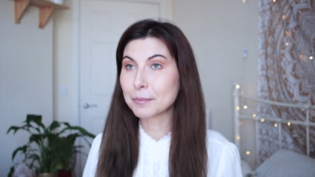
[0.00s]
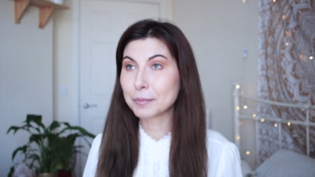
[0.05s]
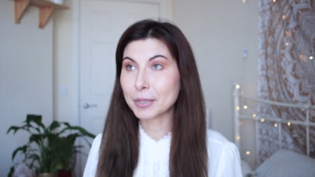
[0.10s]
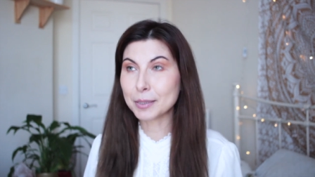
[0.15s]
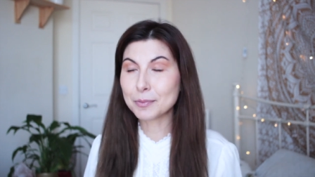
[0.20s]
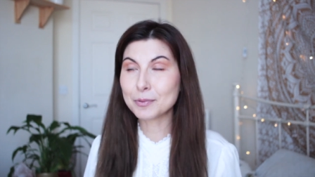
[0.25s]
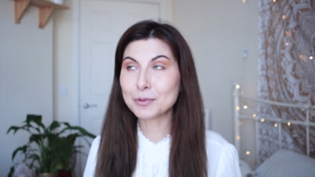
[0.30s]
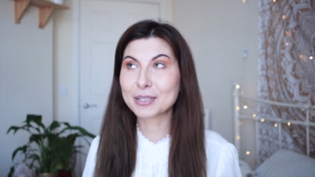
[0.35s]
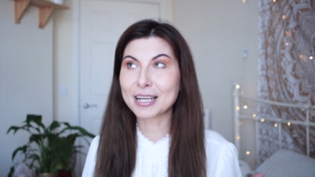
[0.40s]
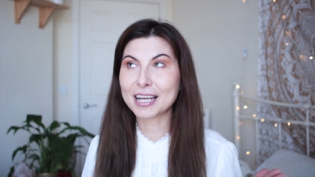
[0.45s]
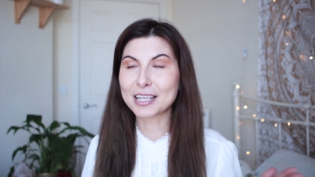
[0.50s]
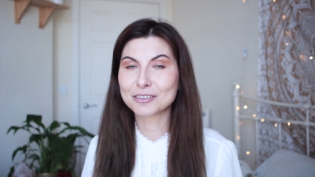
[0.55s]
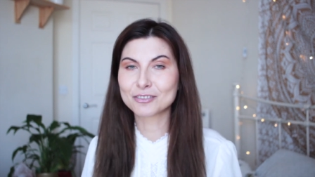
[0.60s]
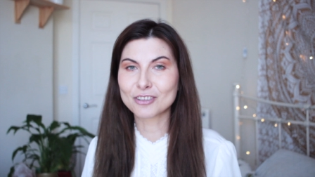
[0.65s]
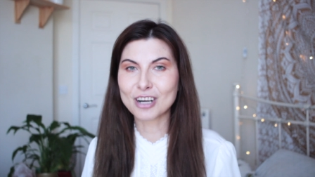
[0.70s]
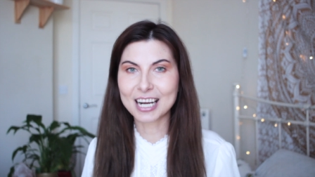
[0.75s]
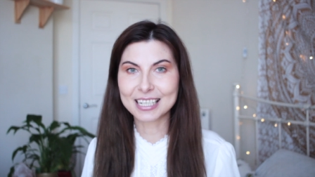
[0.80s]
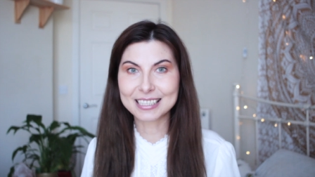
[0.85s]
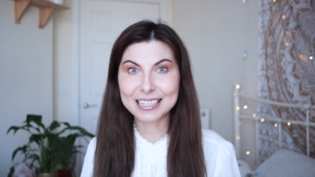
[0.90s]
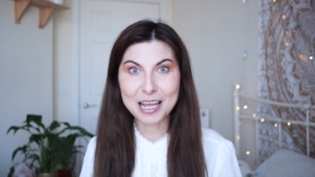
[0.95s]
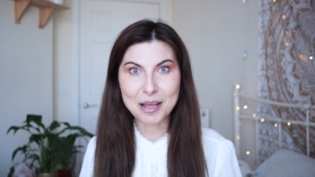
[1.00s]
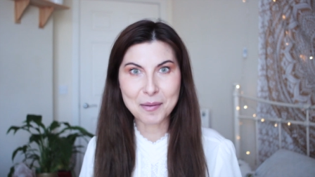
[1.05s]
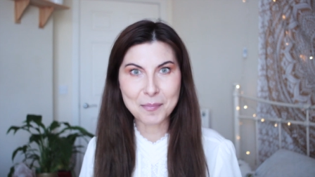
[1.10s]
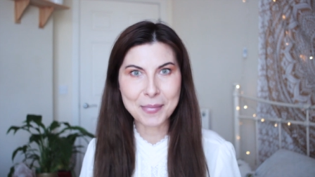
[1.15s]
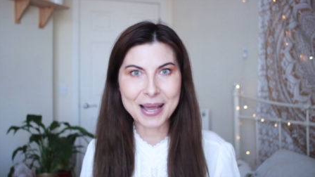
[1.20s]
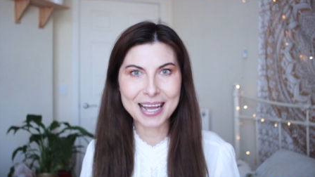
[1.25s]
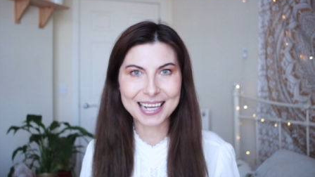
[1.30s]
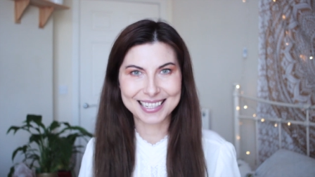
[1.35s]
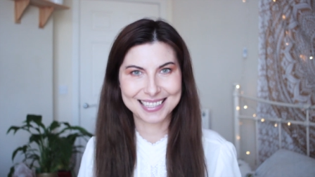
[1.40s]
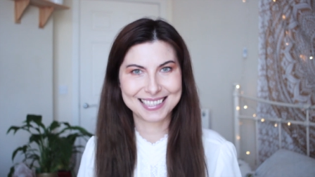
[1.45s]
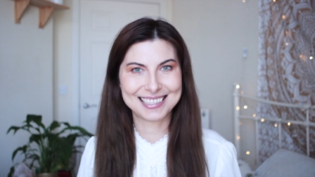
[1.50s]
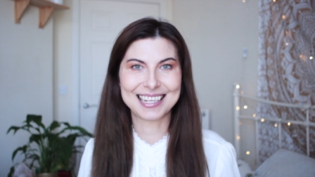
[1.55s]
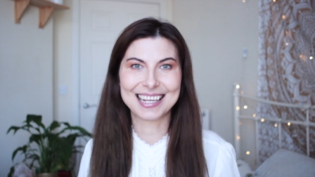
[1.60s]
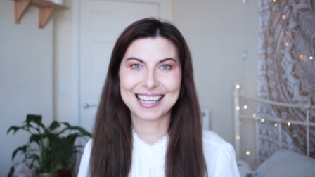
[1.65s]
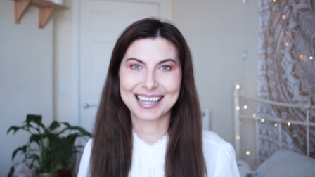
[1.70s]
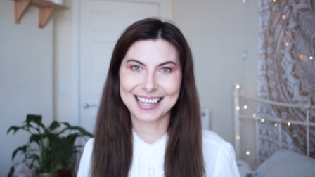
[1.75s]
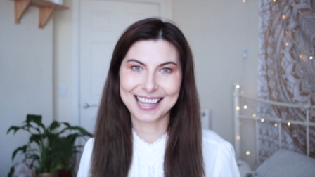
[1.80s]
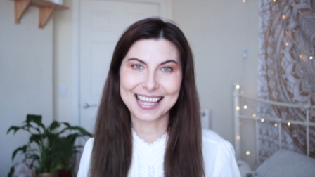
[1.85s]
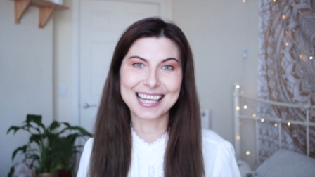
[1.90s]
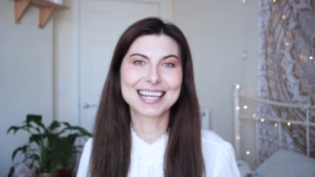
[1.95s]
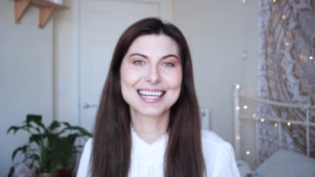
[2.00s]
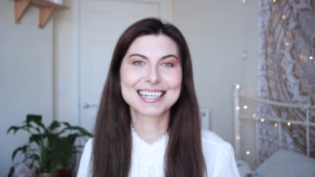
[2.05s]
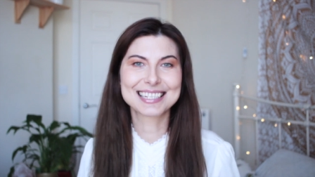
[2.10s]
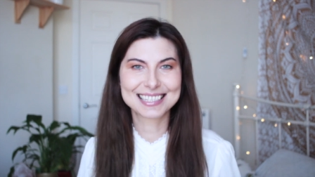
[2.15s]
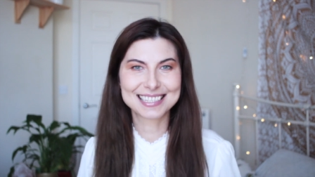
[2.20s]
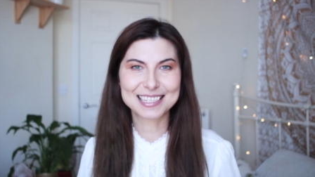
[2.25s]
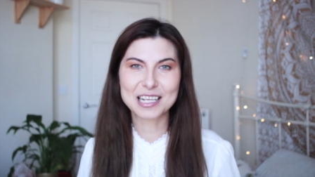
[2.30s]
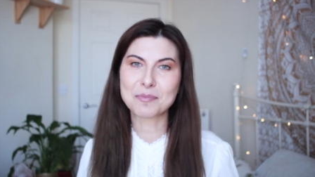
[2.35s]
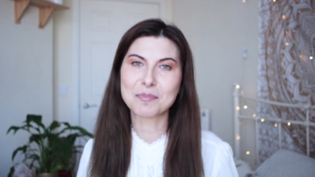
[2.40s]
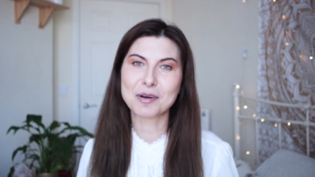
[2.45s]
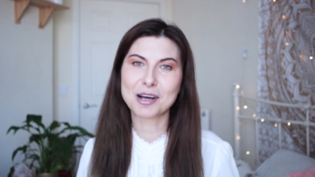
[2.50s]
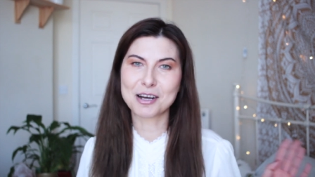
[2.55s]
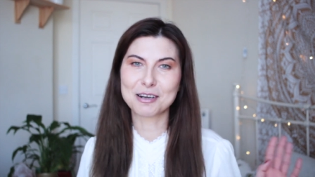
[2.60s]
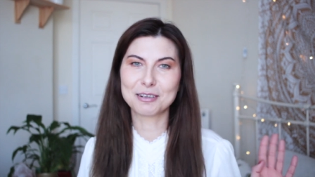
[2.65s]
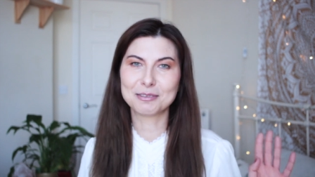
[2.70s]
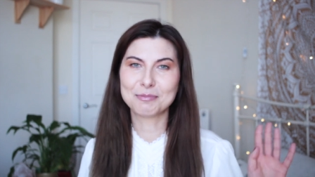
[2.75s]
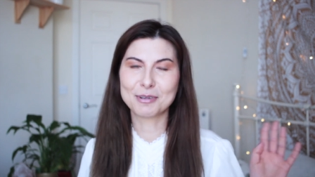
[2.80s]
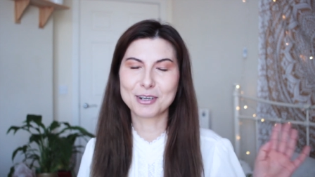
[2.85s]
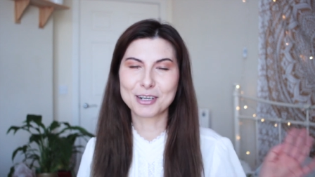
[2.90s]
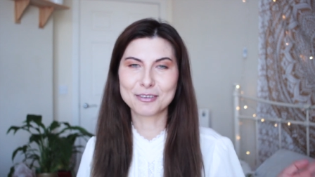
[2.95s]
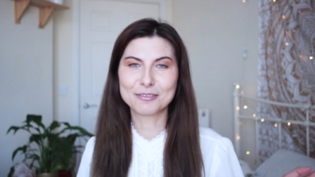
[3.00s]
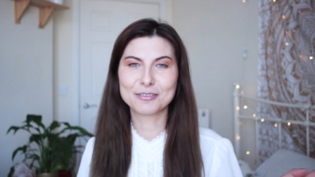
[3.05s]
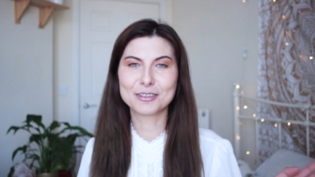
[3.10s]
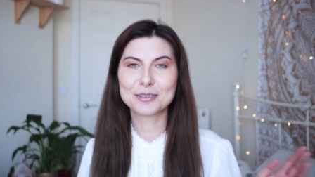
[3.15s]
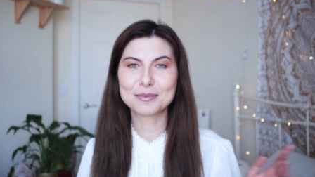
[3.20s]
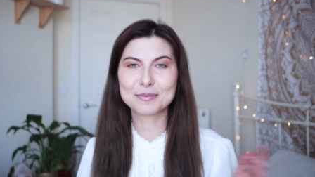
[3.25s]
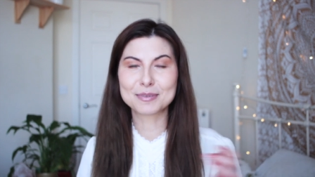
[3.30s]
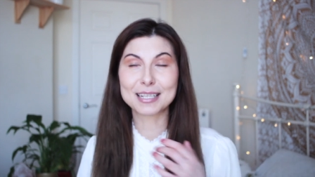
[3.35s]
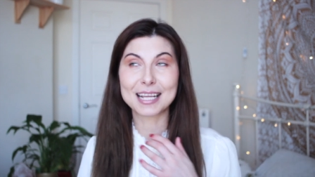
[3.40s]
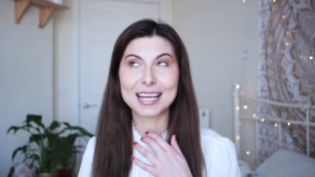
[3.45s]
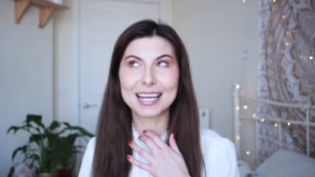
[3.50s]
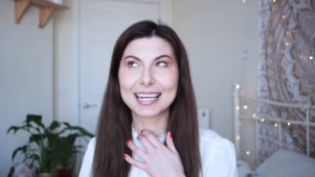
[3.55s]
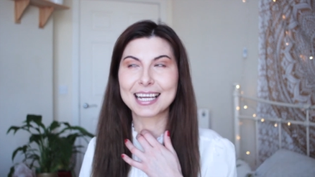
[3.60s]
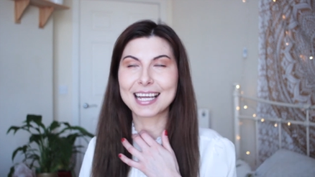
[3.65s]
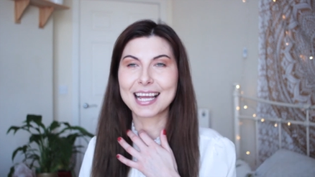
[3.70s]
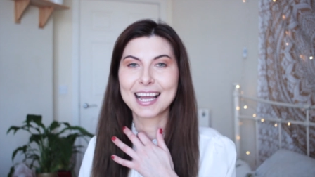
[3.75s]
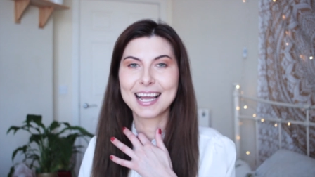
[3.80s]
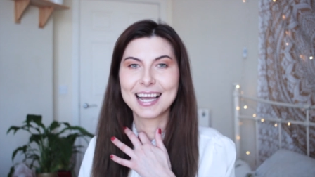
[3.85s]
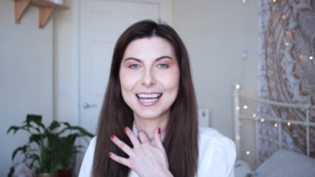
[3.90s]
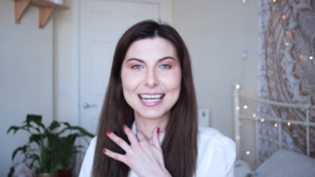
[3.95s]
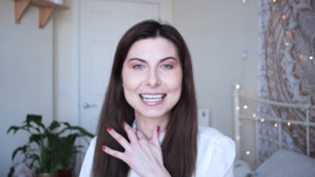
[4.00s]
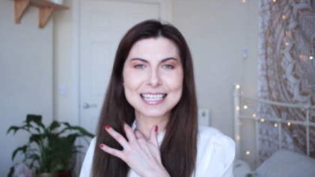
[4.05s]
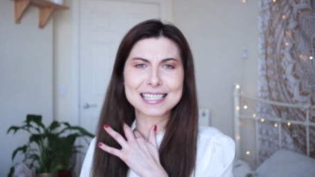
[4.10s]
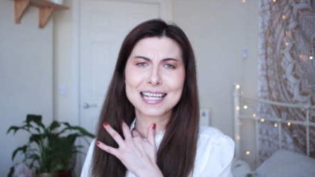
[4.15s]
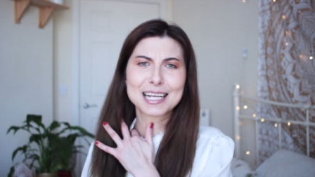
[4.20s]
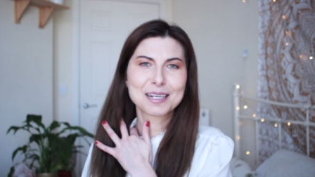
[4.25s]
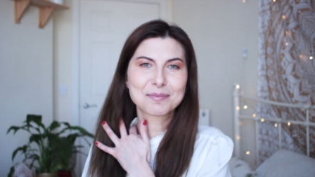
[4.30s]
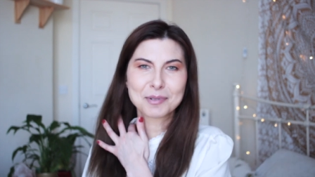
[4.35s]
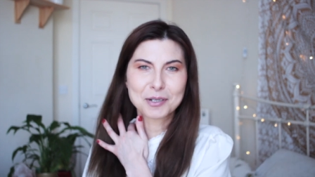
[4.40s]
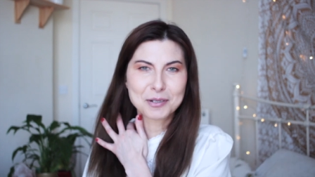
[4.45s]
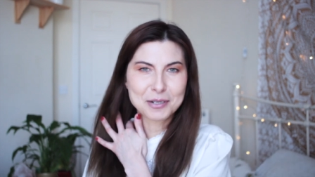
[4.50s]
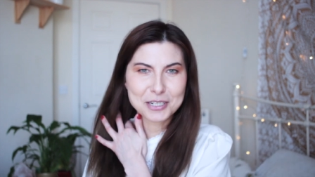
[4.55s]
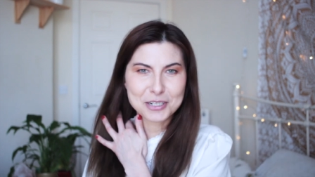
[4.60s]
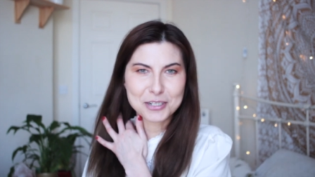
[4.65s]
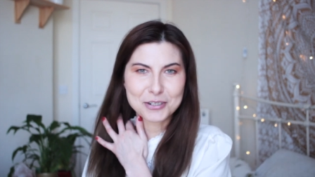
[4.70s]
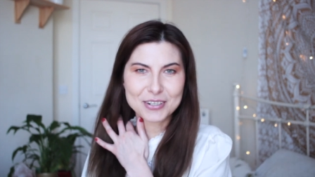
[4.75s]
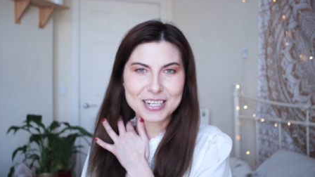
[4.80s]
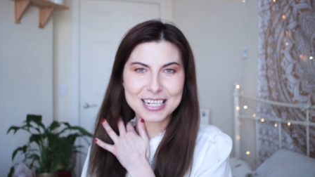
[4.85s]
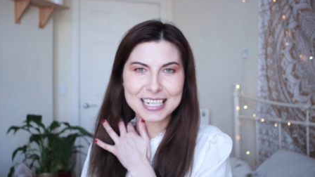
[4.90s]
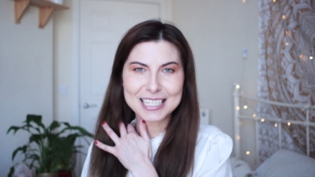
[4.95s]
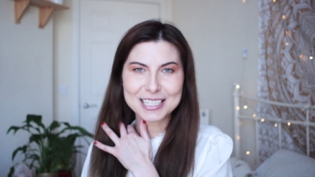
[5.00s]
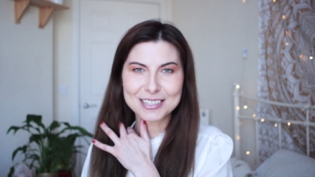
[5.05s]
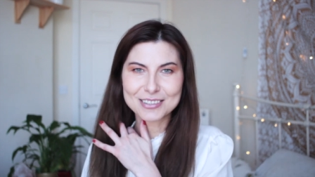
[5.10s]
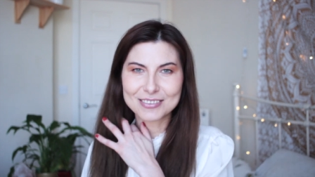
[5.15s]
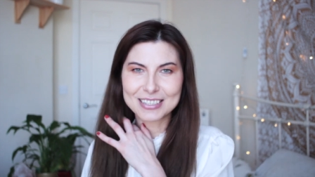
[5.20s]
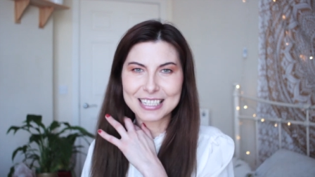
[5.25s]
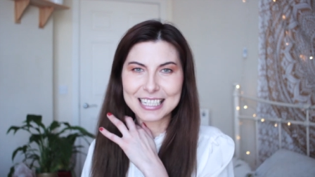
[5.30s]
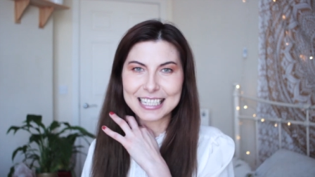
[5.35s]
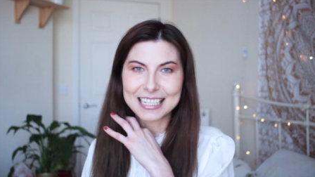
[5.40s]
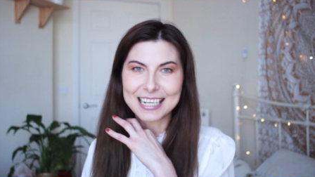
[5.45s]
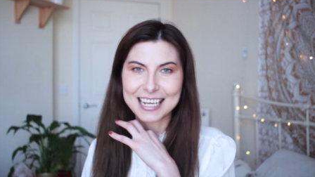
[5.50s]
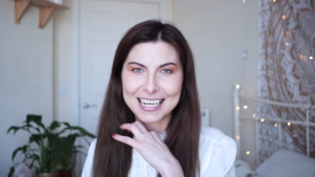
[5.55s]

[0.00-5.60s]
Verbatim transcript: People can write amazing things about perfumes, like it's like poetry. It's really